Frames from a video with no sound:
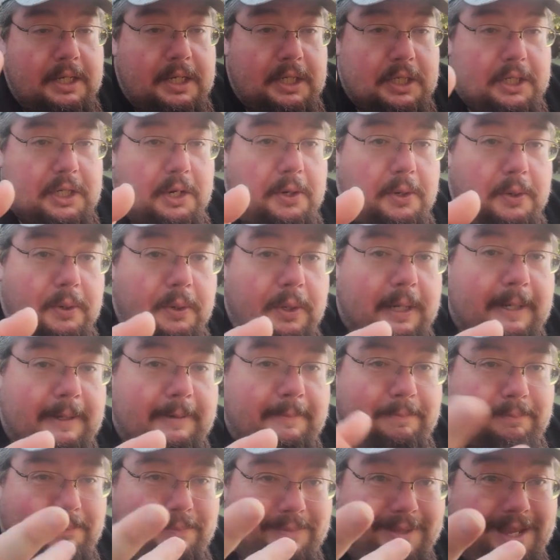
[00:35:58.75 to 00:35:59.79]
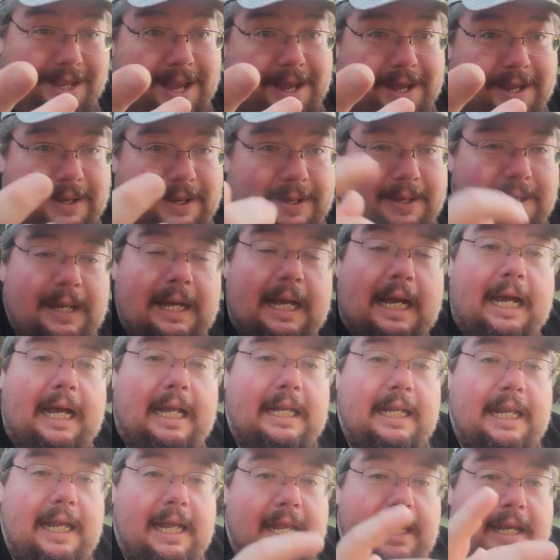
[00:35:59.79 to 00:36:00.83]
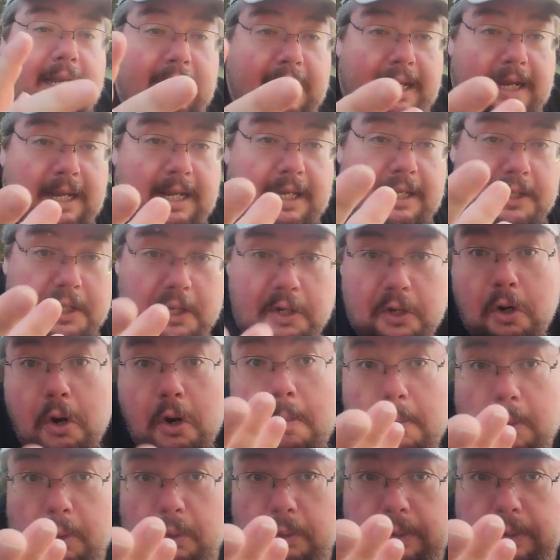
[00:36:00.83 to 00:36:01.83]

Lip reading: So, yeah. And then the new Mortal